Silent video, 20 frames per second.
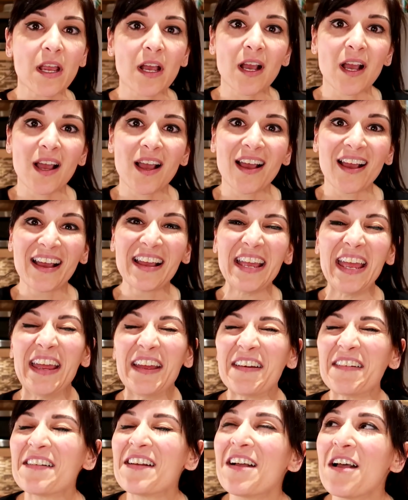nicely.
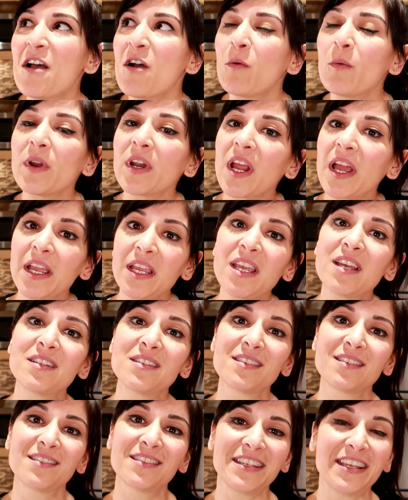when I
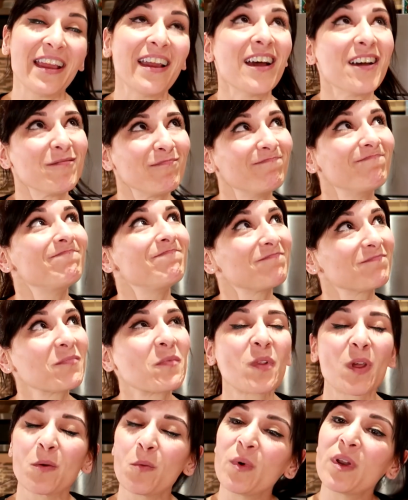get, yeah.
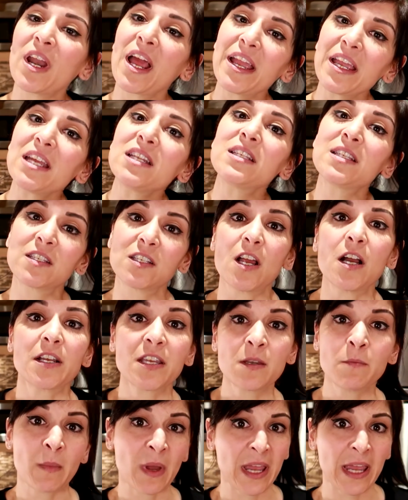When I get stuck
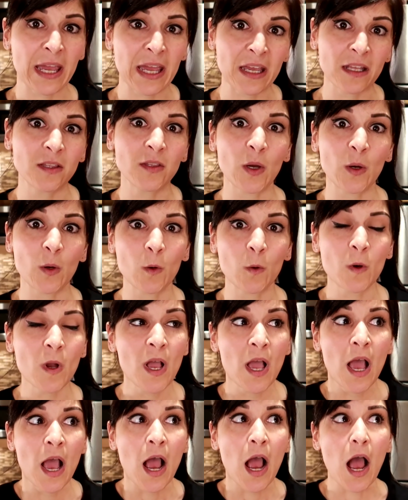in my head though,
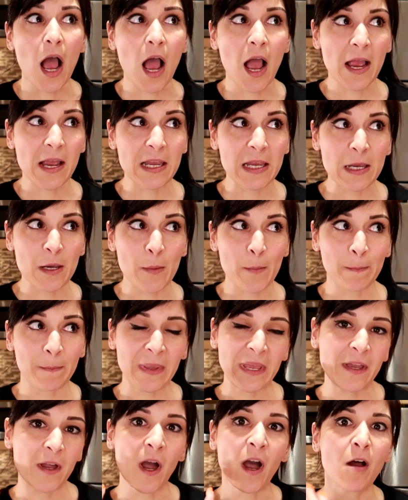I
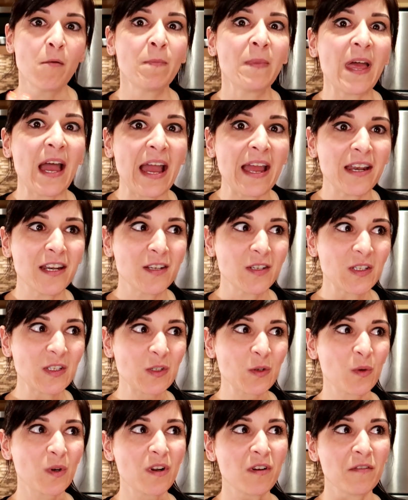become that
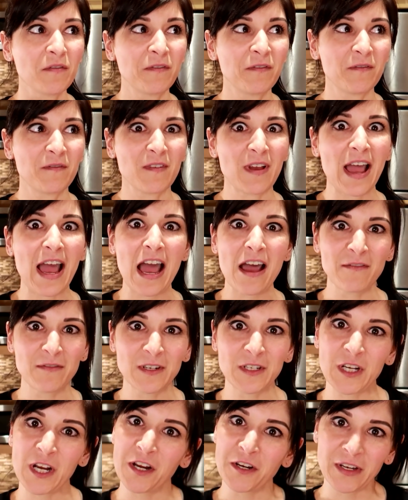sort of
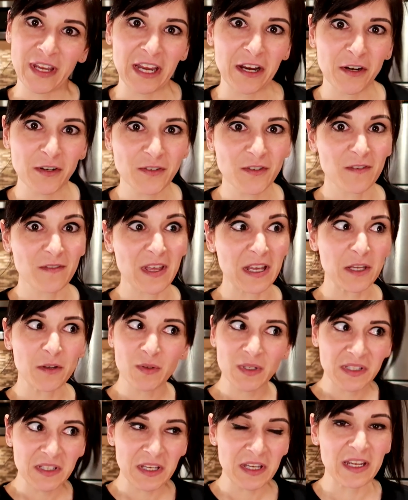avatar character that you
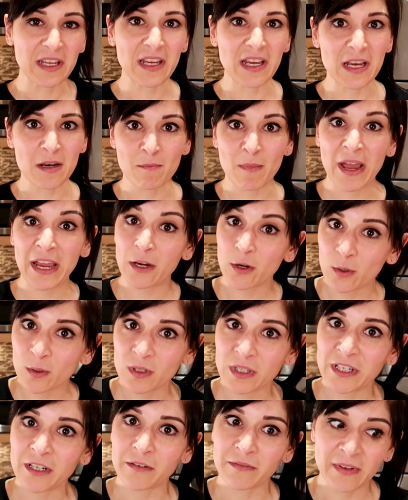see in my
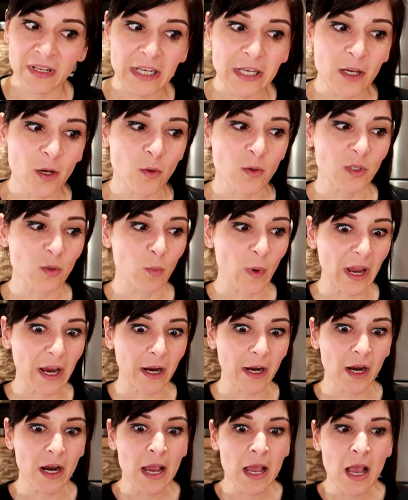earlier videos
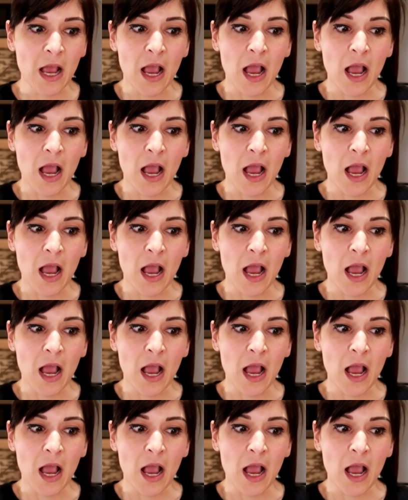where